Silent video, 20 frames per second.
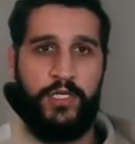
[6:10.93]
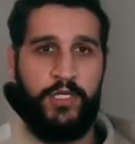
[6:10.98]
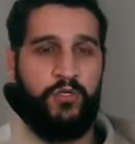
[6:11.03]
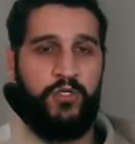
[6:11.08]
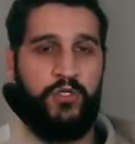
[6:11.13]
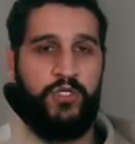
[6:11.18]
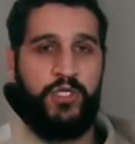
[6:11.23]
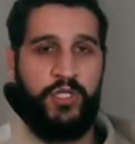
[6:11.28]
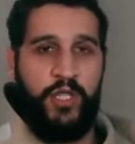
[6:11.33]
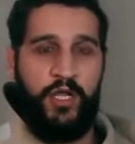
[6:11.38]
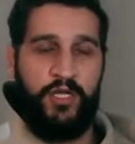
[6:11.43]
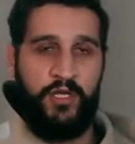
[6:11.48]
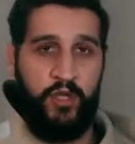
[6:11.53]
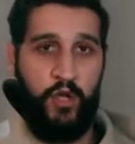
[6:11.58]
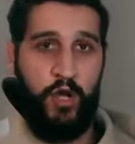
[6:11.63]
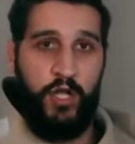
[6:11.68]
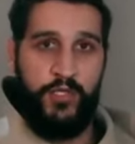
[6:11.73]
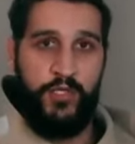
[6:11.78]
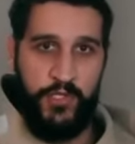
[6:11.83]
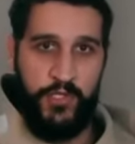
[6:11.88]
You're just
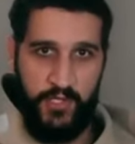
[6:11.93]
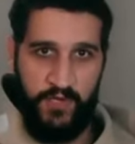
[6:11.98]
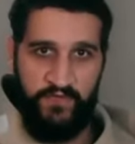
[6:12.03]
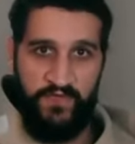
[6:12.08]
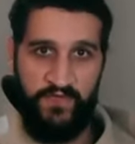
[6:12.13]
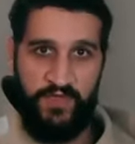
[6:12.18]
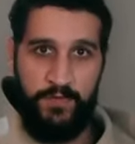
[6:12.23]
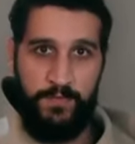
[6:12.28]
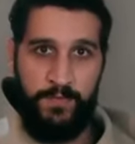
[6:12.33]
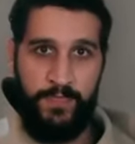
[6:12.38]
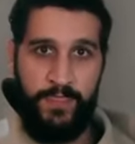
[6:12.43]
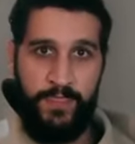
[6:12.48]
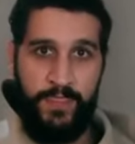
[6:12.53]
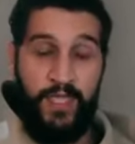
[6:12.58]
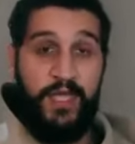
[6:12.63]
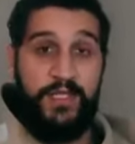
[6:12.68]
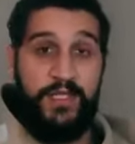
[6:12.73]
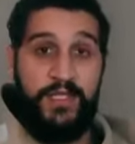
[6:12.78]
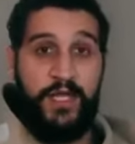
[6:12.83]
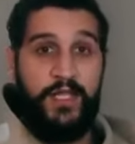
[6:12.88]
unconscious of it
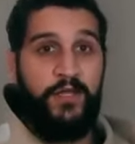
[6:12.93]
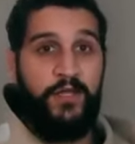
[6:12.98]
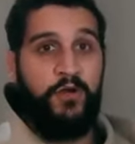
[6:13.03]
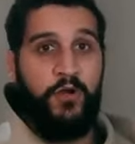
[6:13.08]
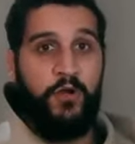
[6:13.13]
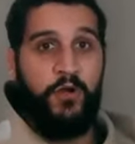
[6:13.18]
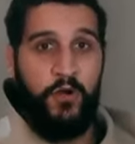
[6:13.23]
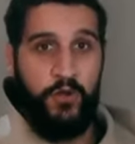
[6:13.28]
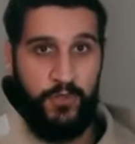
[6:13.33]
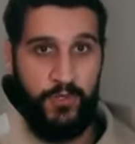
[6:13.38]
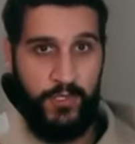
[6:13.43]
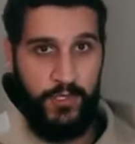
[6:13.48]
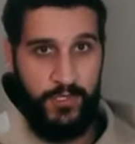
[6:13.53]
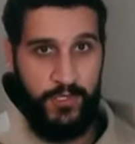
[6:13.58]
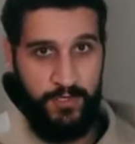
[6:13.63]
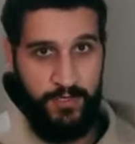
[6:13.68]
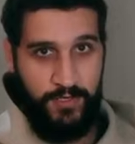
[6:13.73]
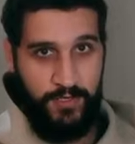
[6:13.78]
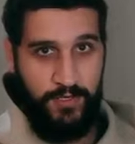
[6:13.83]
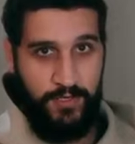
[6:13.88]
until it
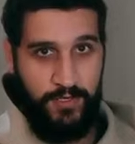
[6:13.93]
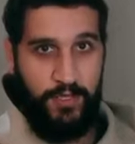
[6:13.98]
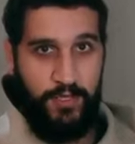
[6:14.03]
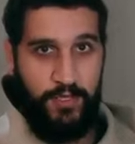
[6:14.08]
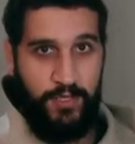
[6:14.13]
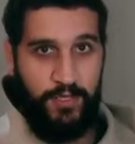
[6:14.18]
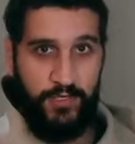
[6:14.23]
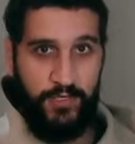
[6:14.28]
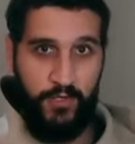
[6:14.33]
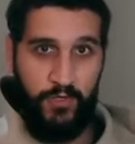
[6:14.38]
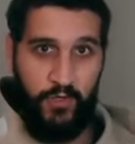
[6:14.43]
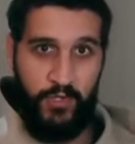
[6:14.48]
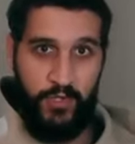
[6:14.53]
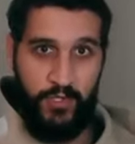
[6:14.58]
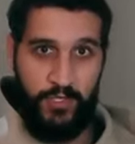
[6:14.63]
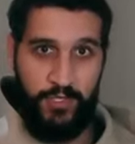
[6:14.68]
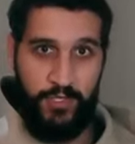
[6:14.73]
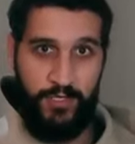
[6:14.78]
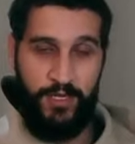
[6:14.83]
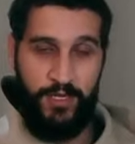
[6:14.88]
hurts,
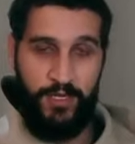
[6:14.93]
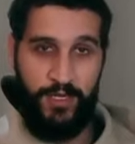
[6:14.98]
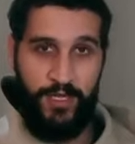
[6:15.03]
usually.